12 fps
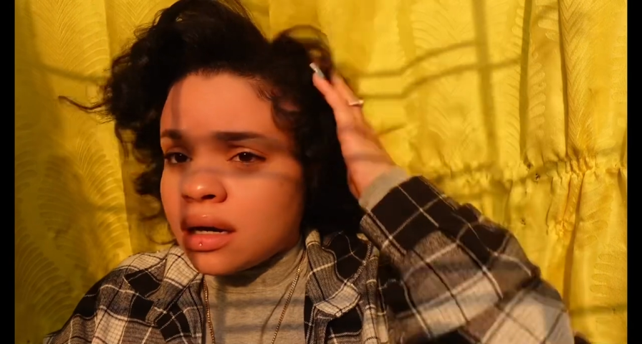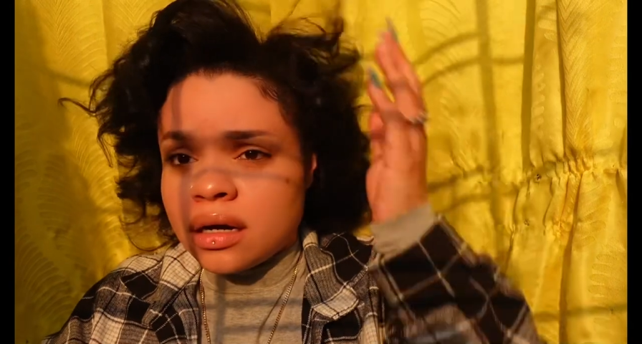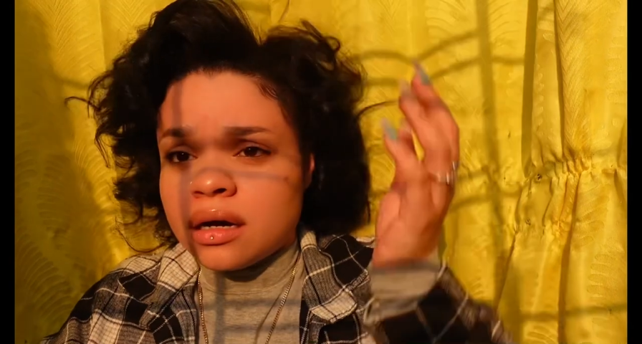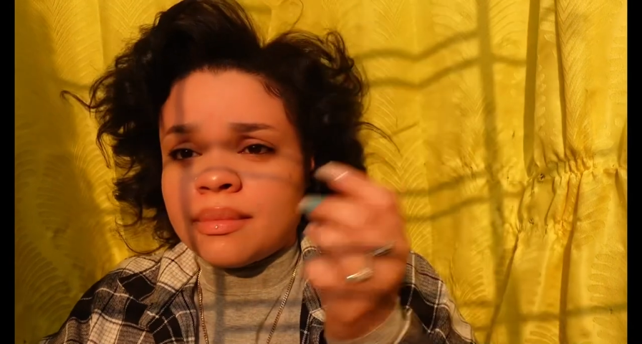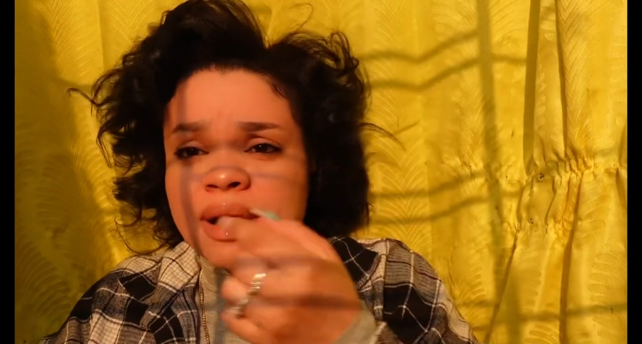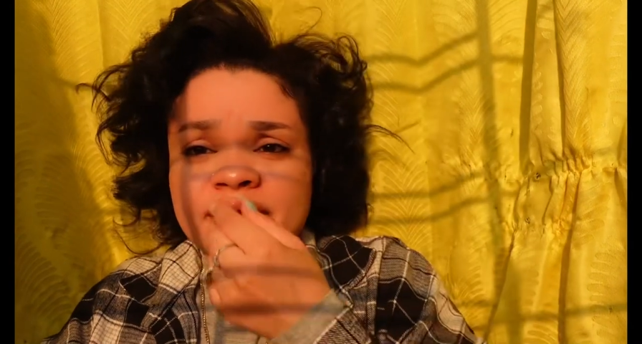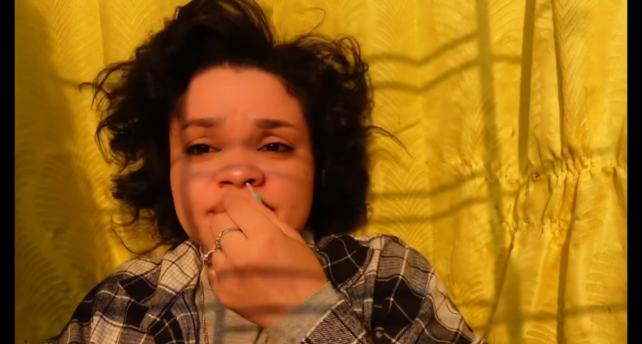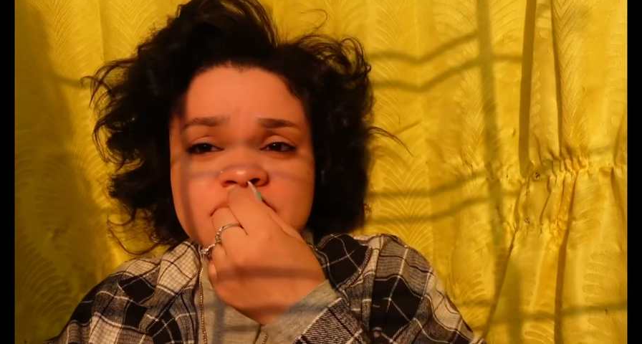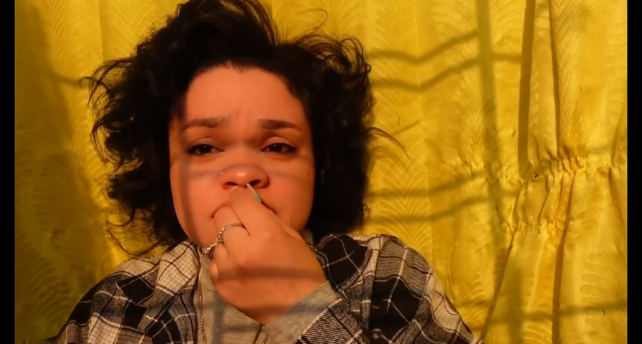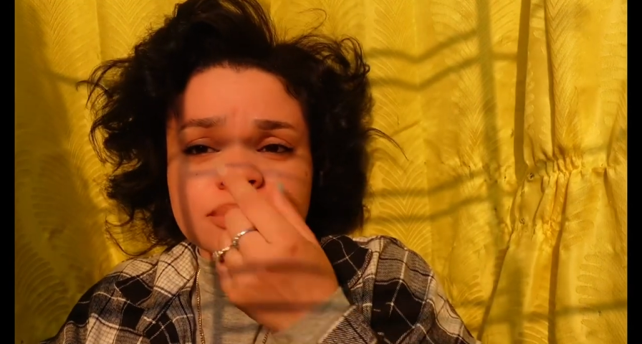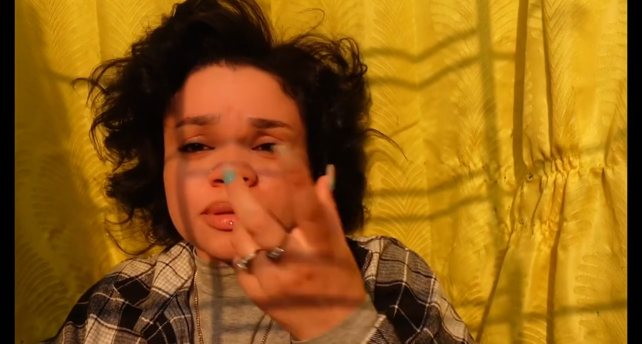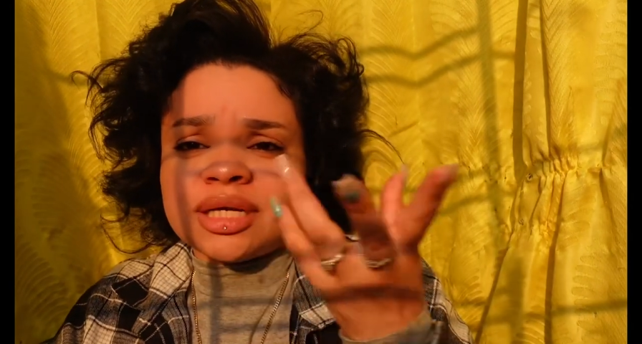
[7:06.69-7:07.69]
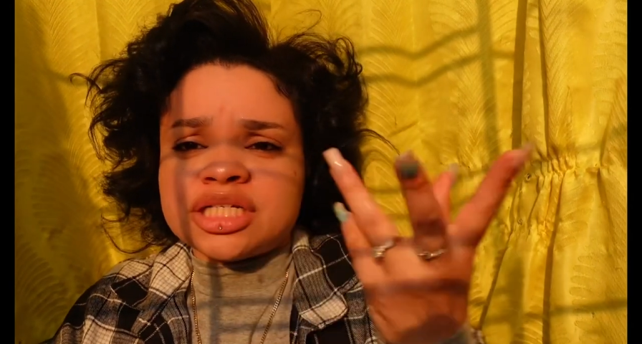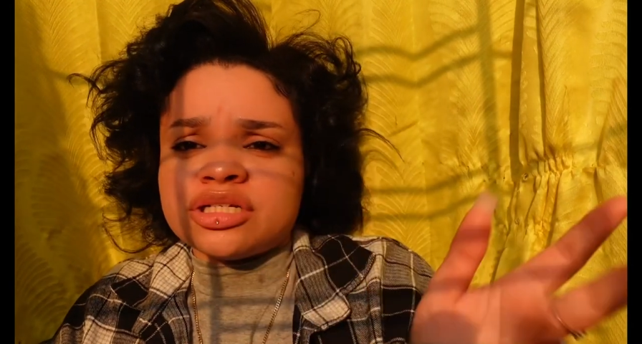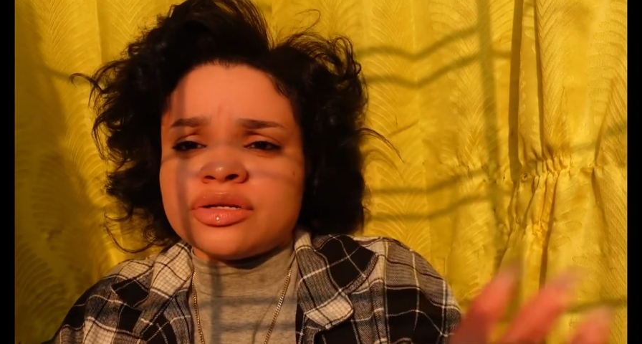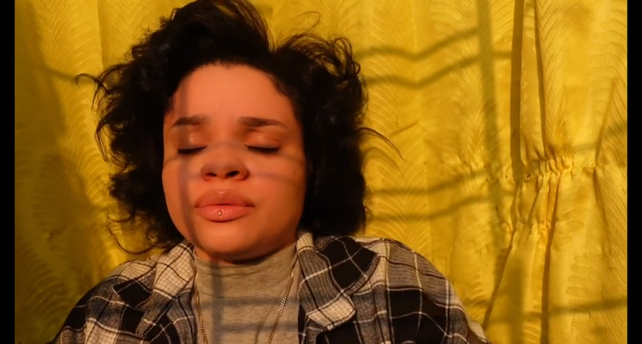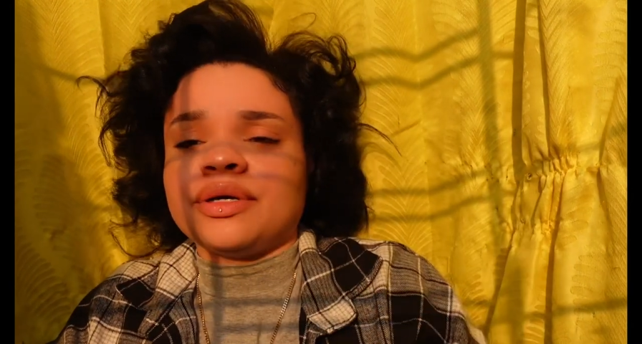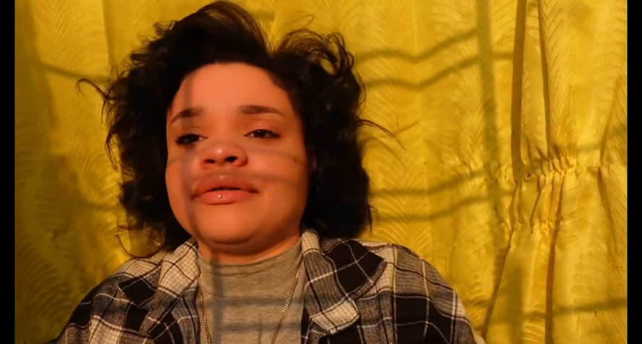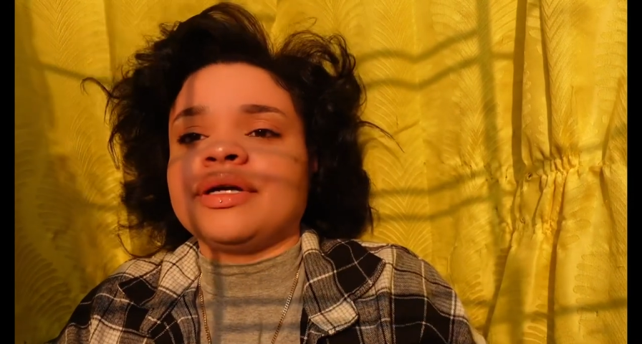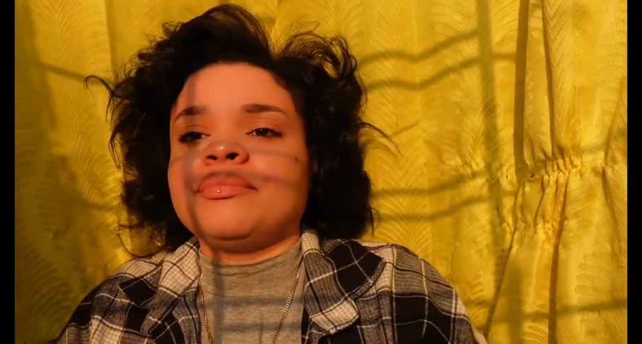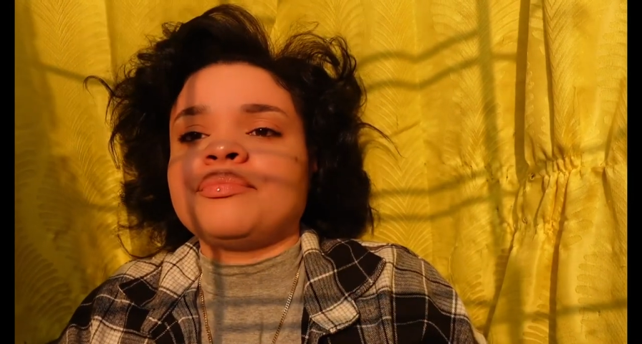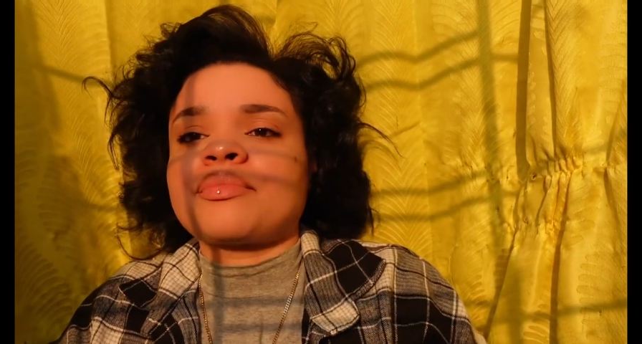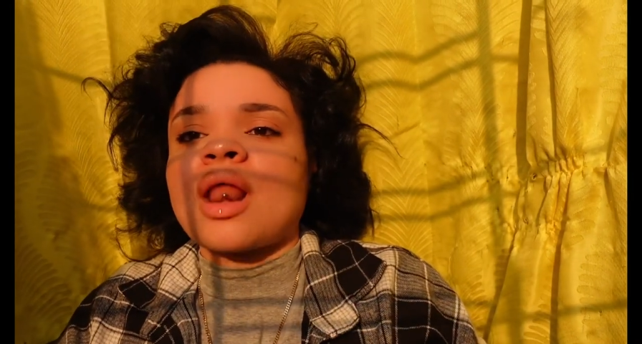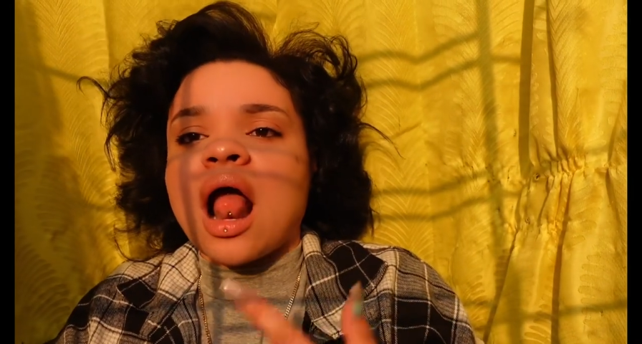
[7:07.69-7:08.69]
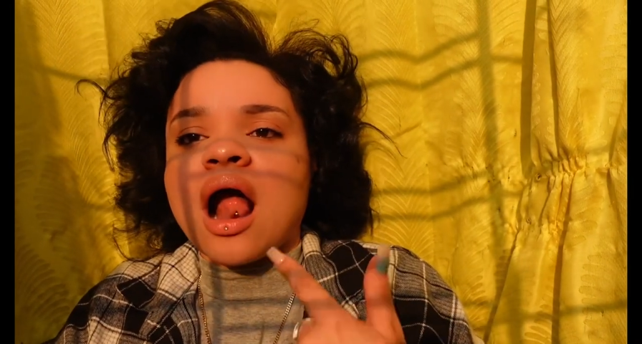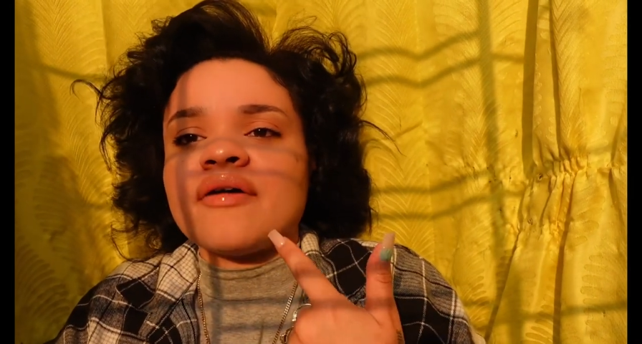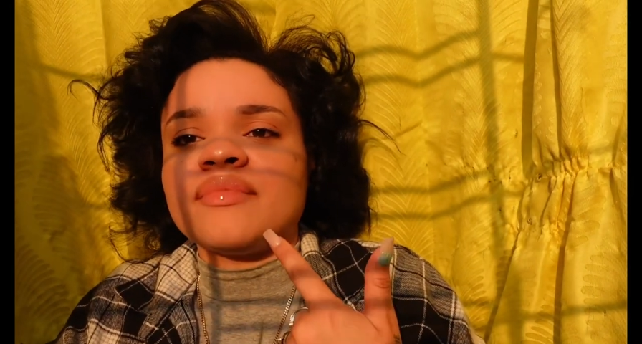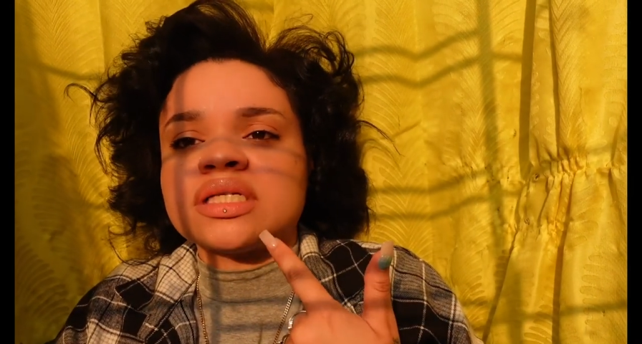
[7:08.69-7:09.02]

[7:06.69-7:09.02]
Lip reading: I have my septum. I just don't wear it. I have